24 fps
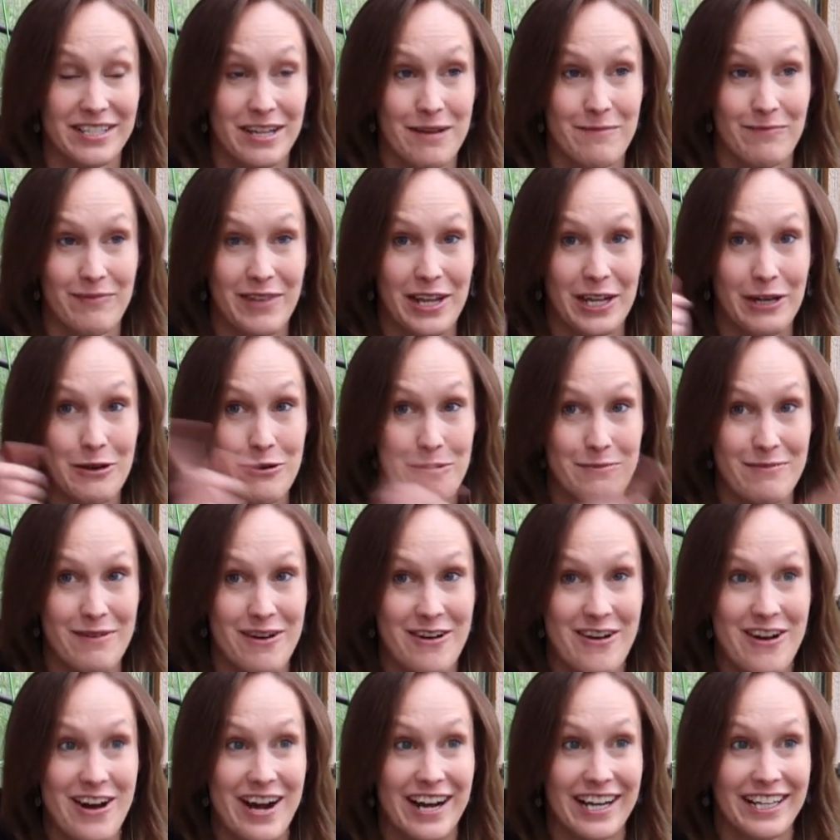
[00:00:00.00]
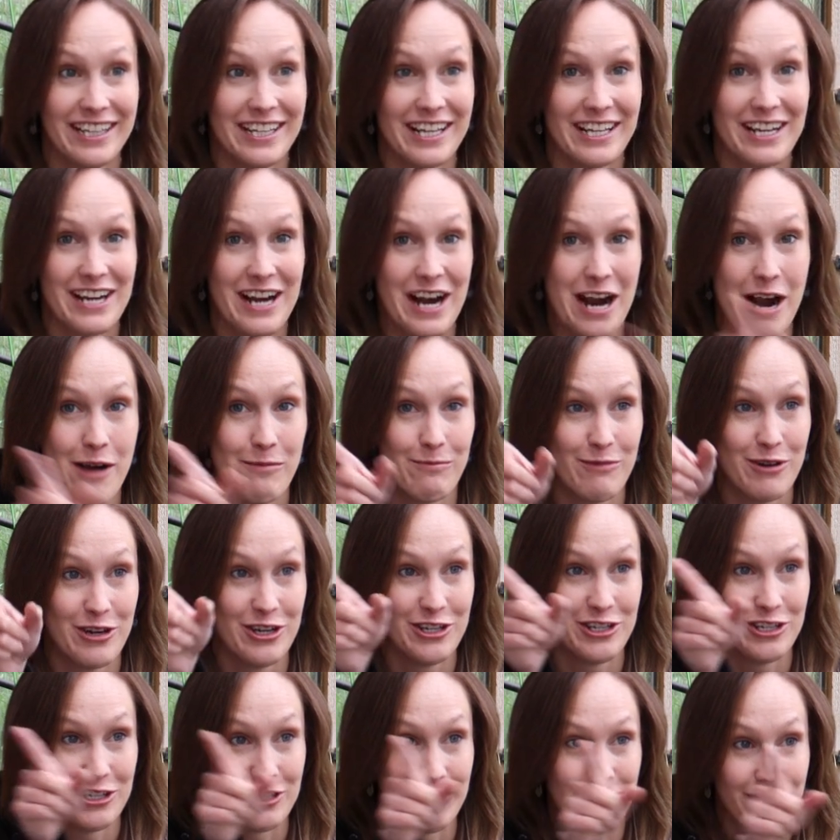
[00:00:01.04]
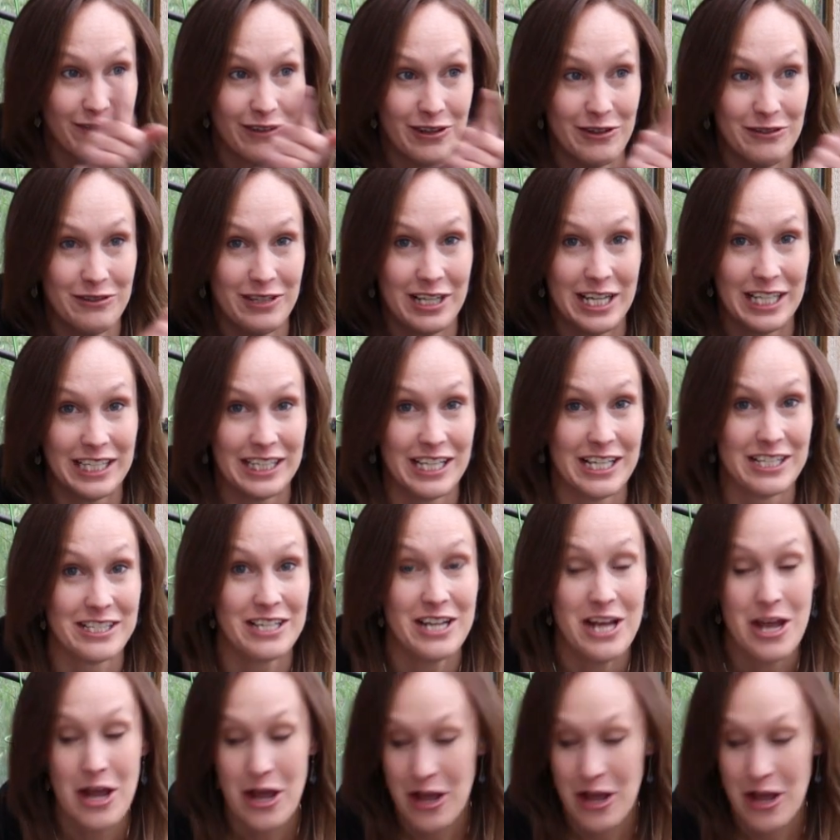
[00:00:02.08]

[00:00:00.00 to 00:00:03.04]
something go behind the camera and just float like this.